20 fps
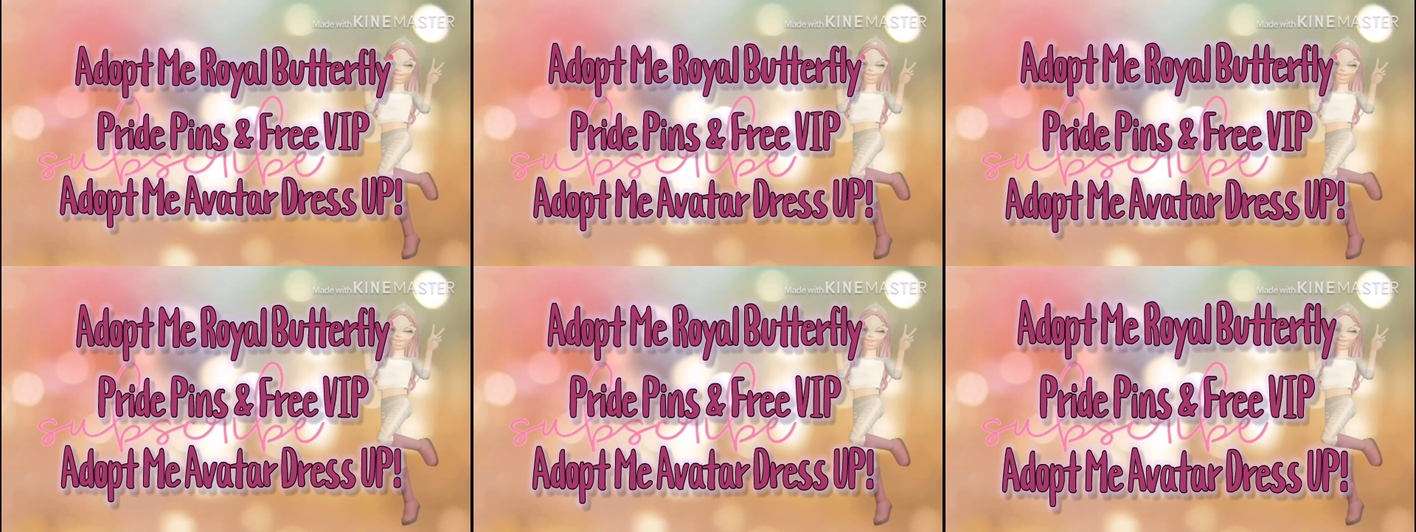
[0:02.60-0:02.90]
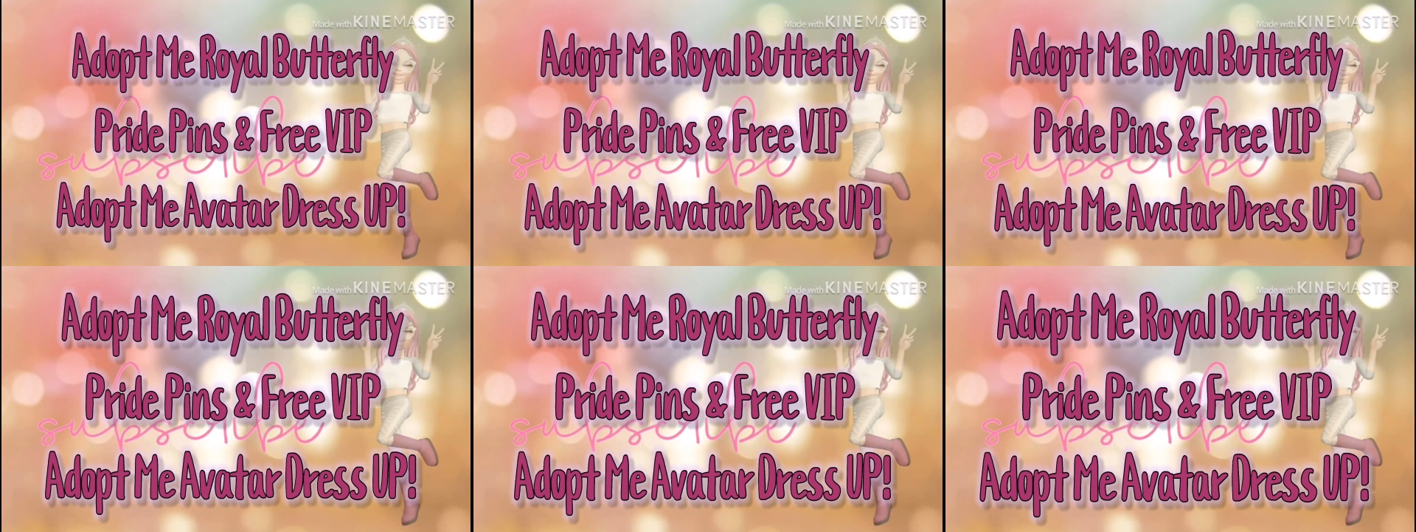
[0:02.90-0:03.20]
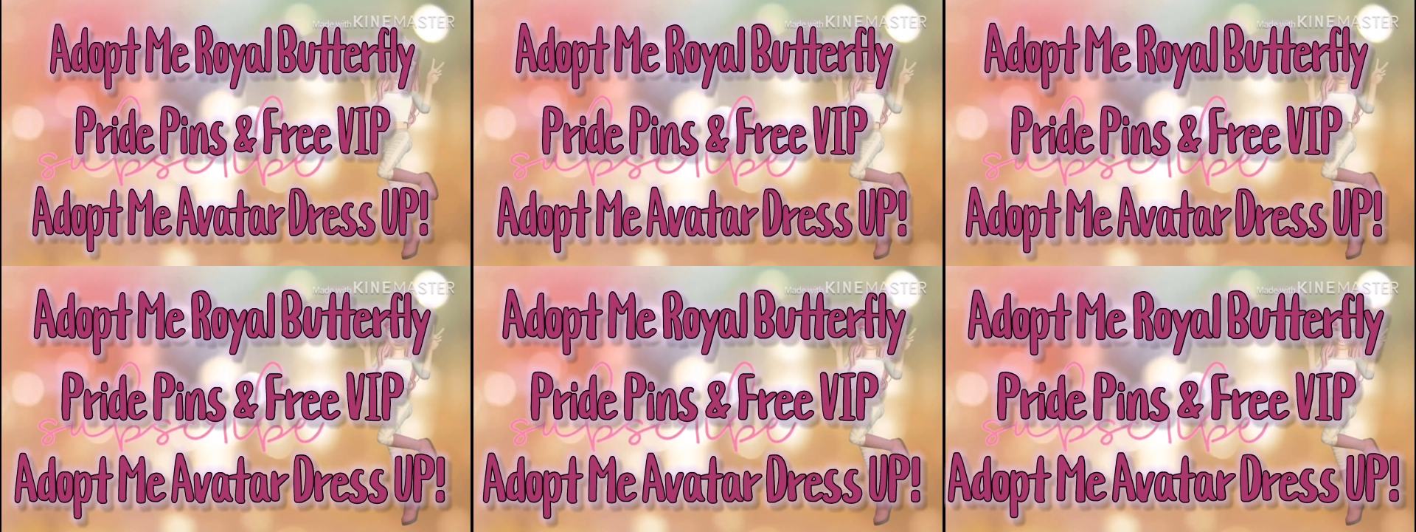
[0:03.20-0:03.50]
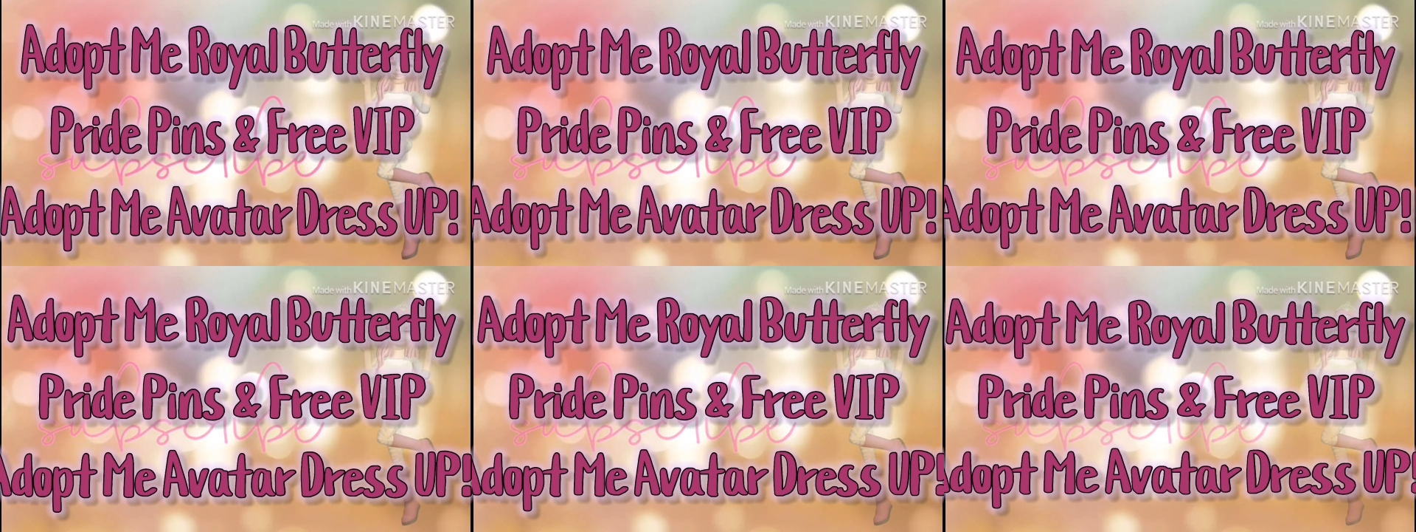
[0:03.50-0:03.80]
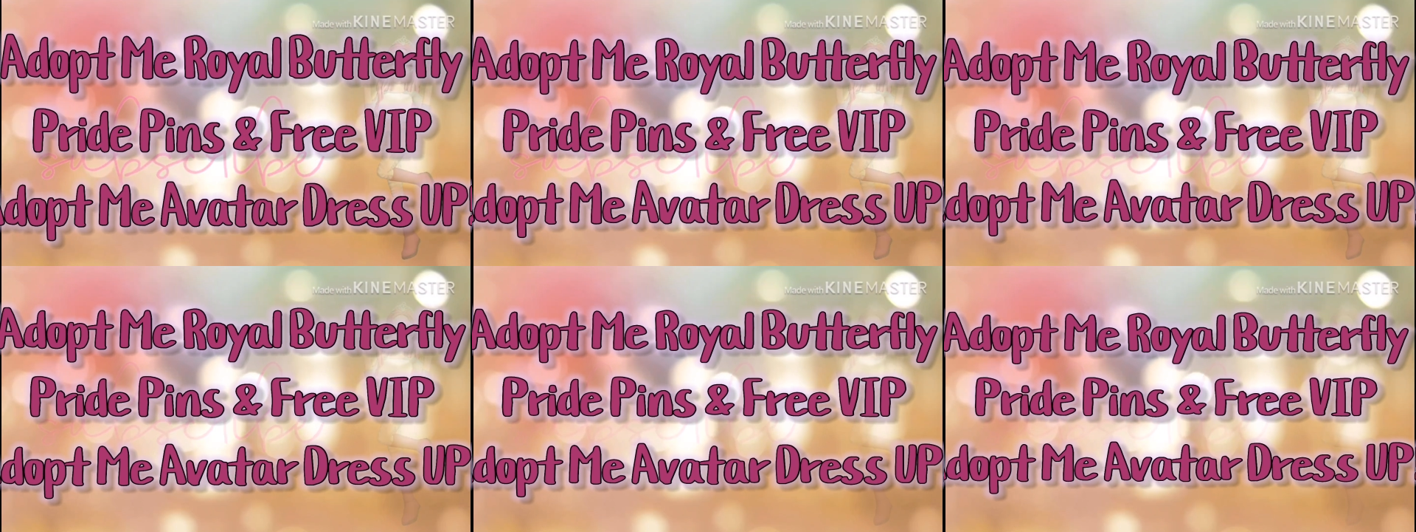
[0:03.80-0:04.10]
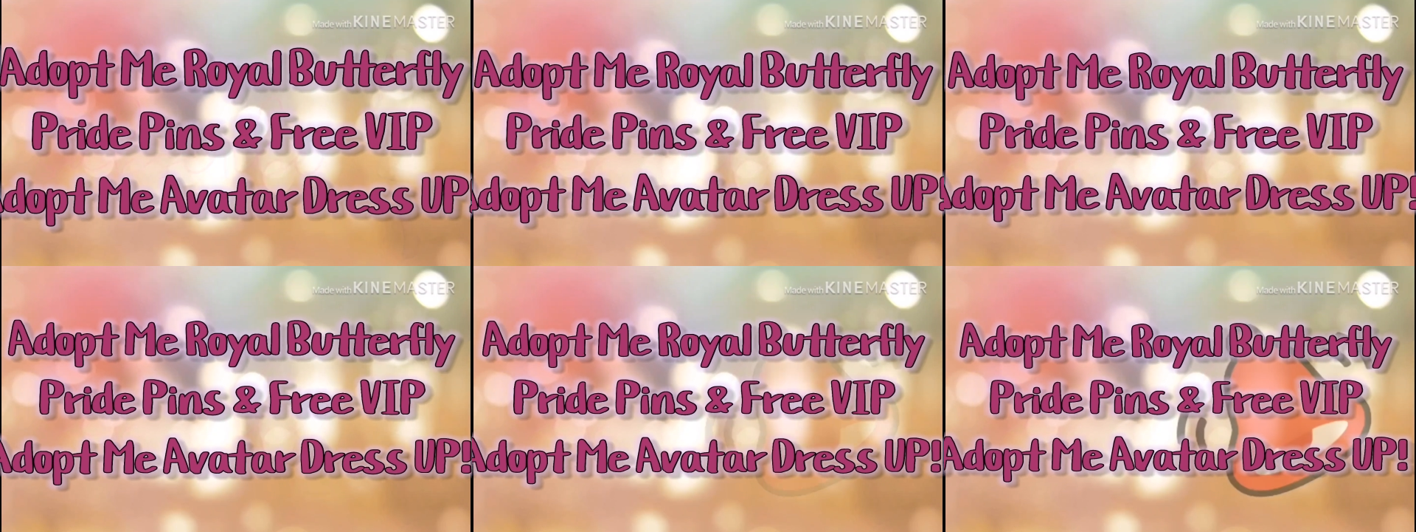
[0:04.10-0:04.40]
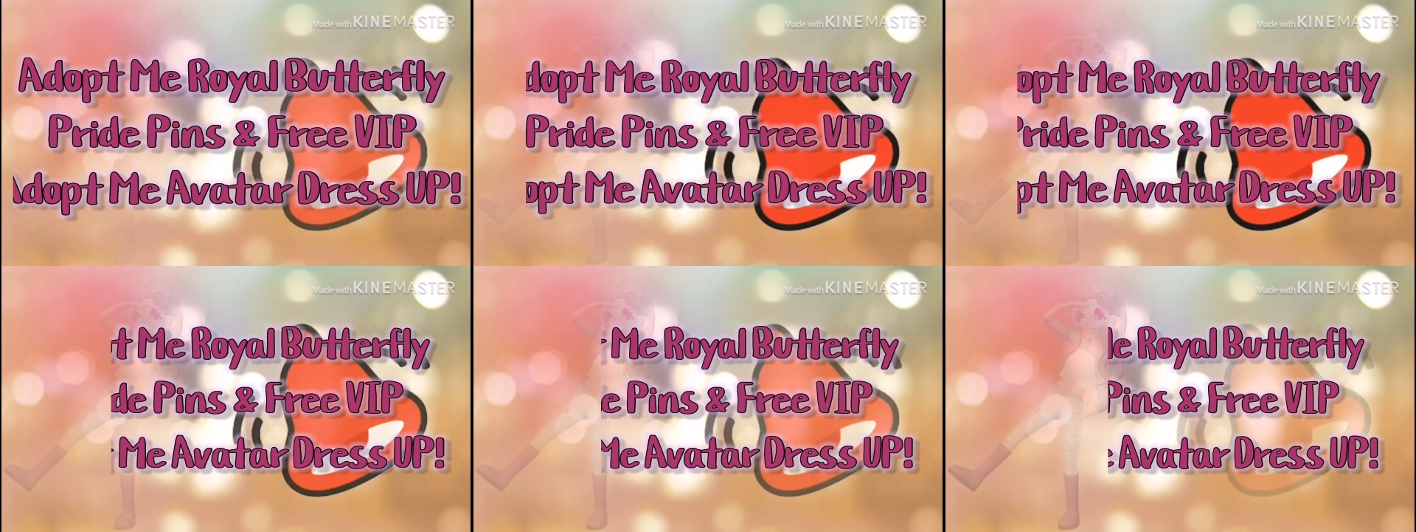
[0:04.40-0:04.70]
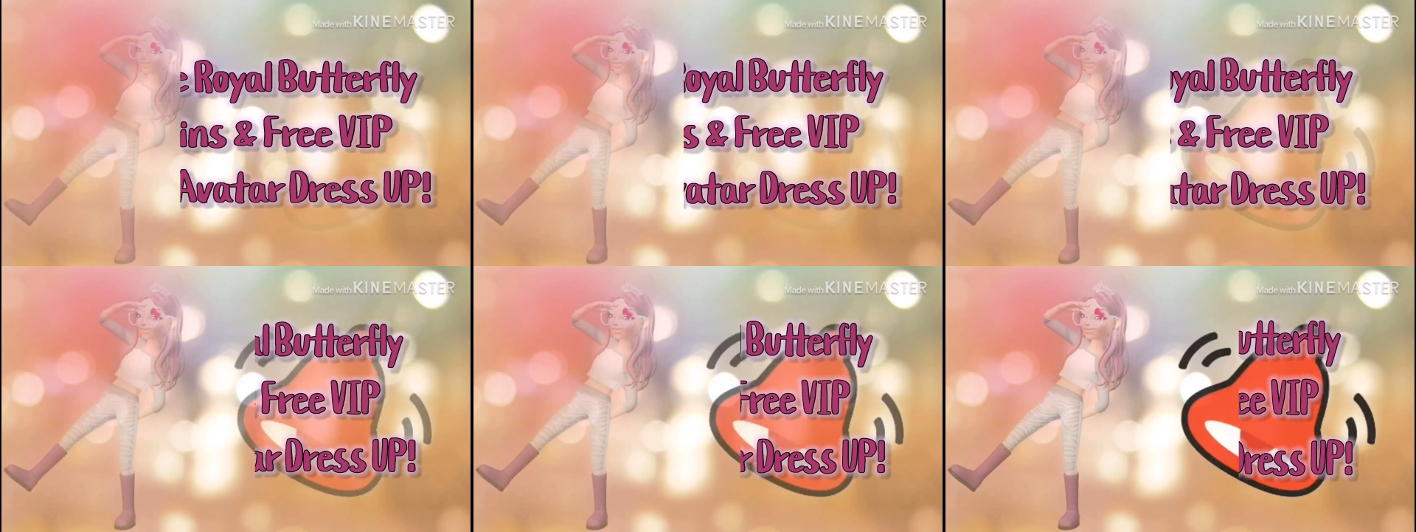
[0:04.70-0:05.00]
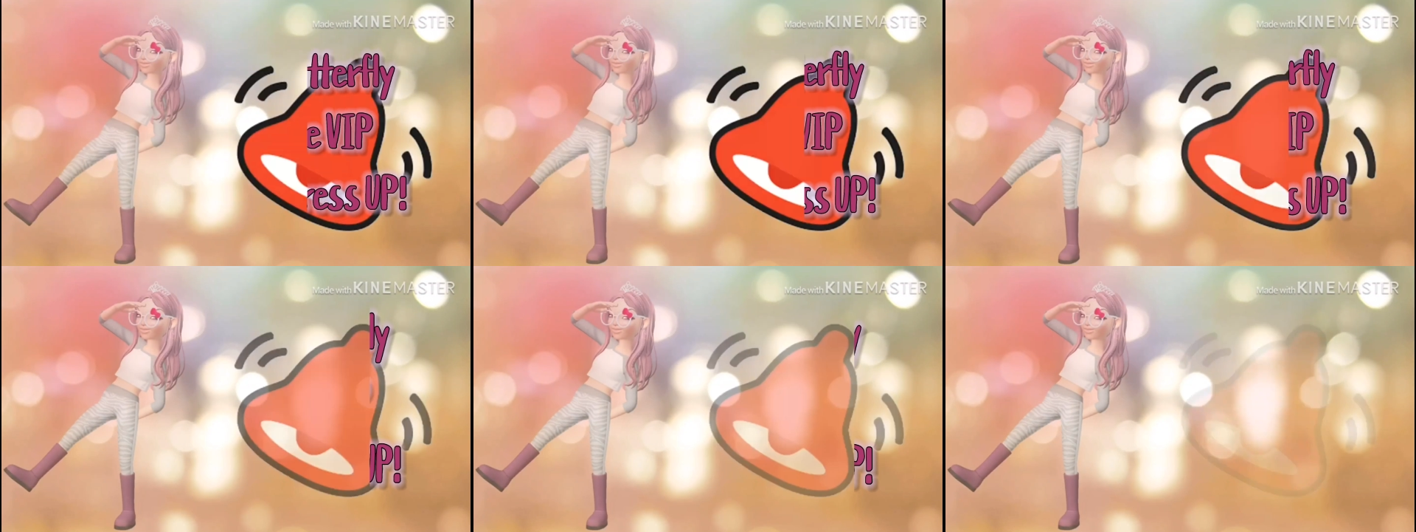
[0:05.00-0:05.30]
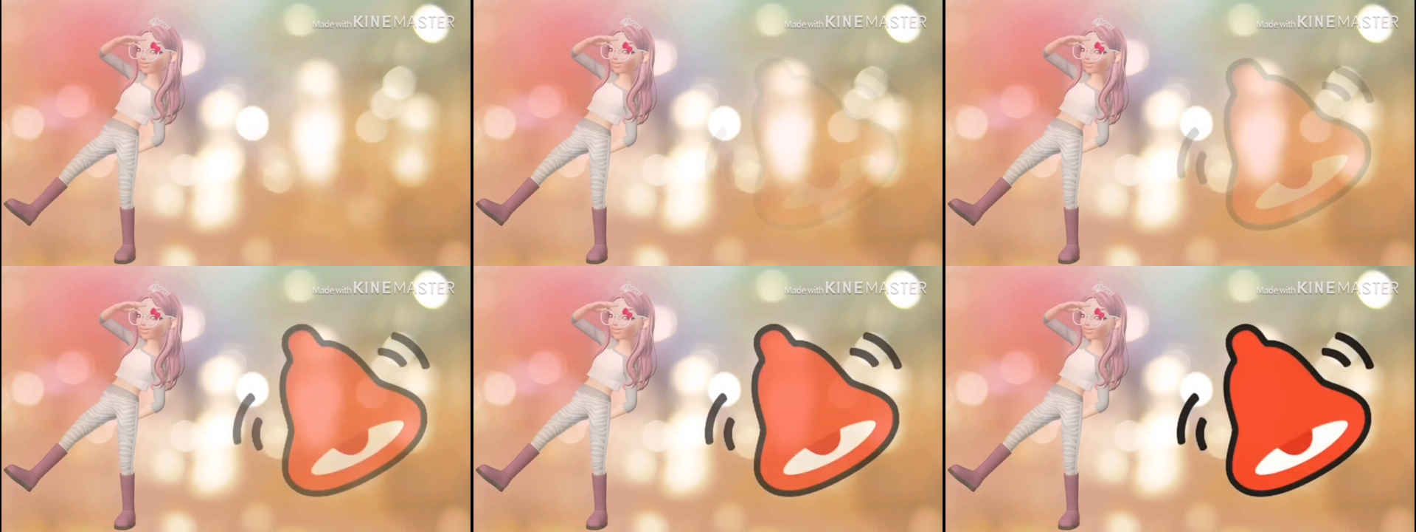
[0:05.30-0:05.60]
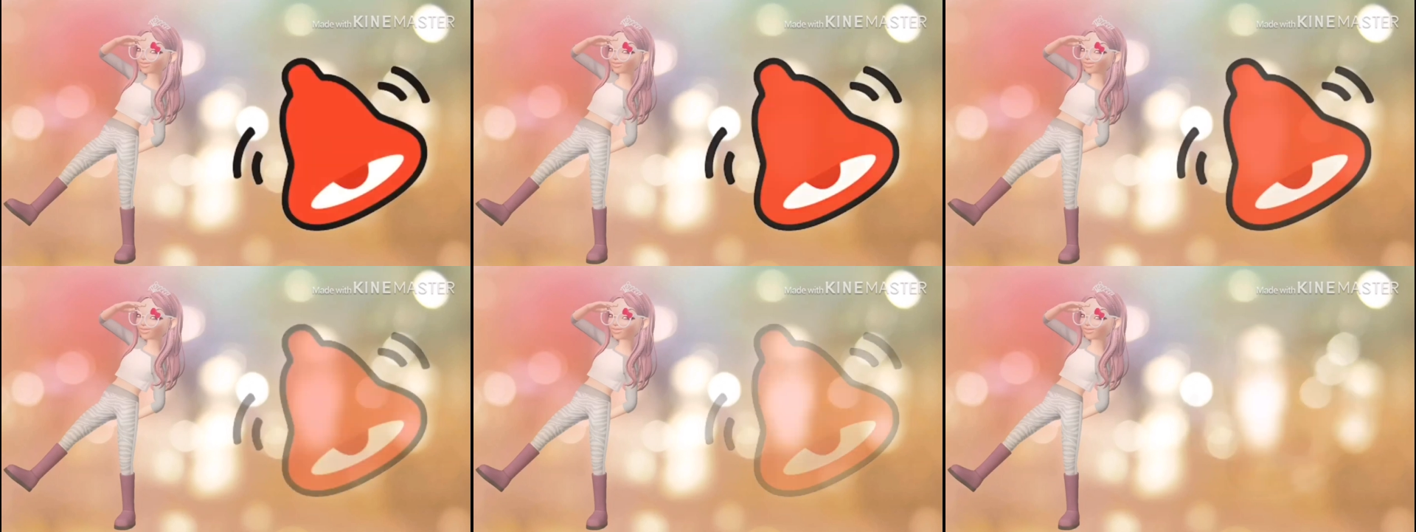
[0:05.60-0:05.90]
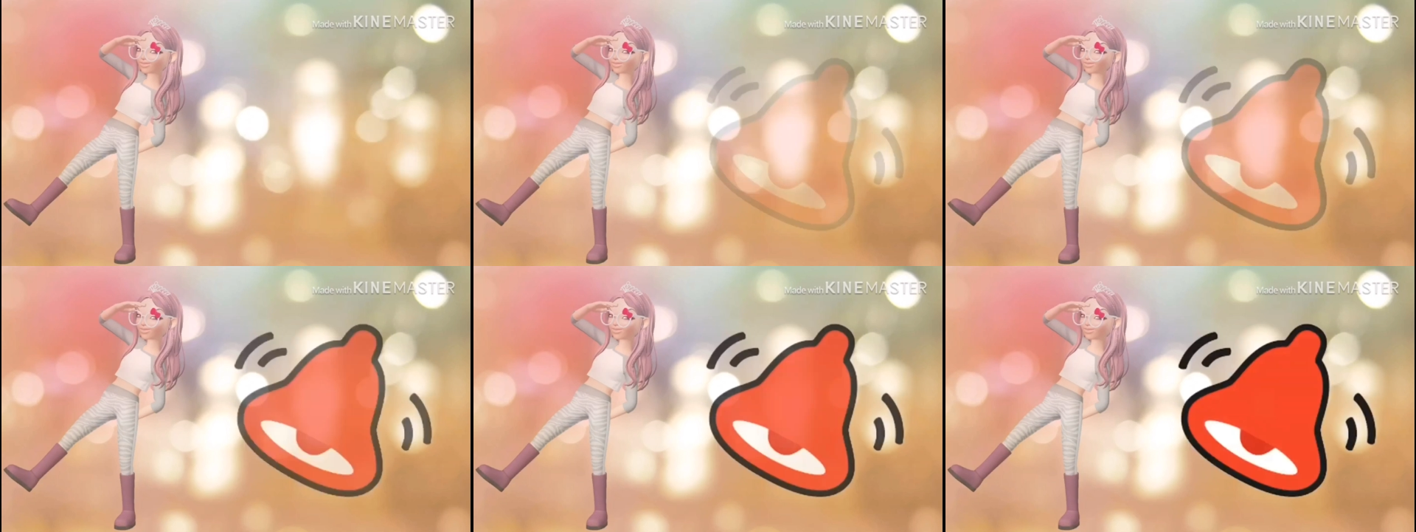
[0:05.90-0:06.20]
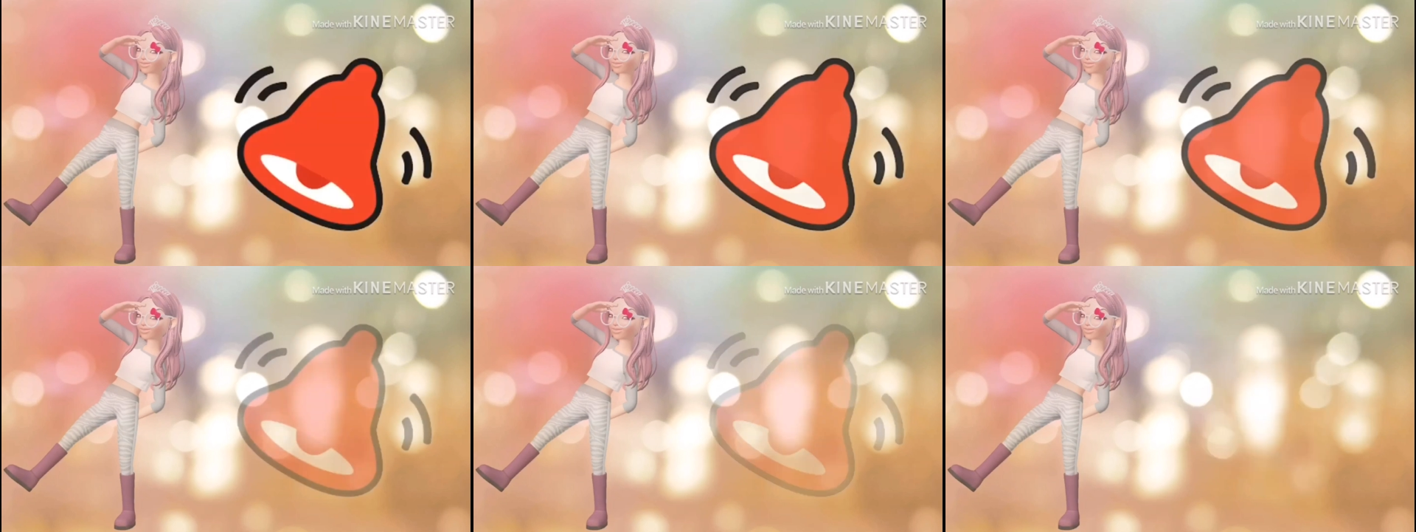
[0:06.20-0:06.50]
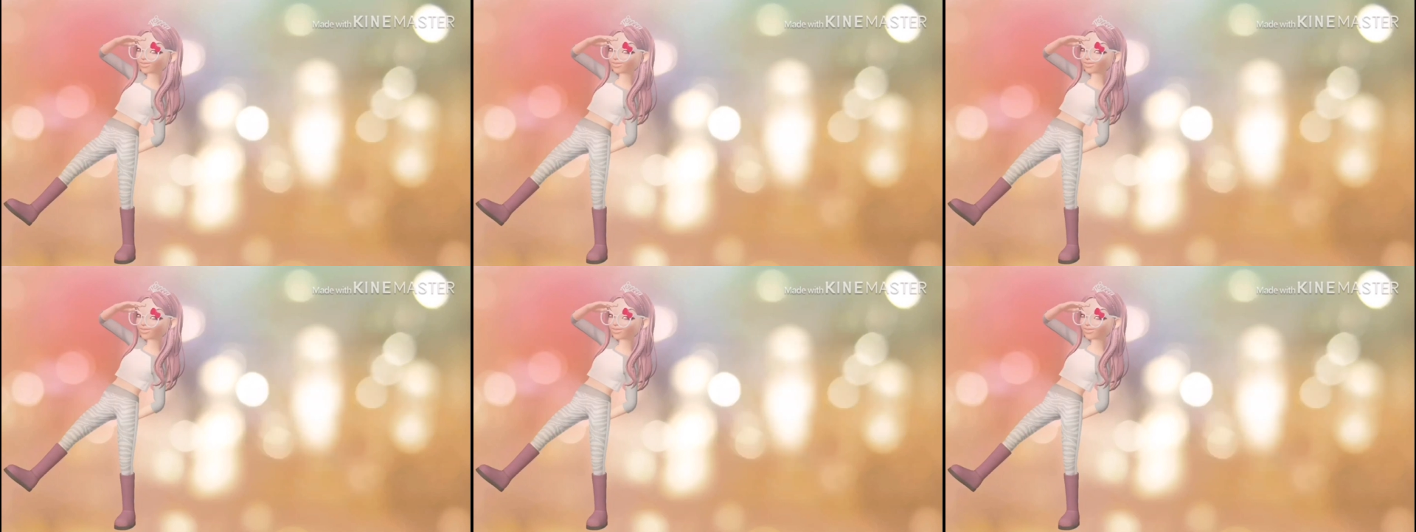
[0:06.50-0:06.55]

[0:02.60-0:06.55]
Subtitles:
No face is visible, so there are no lips to read.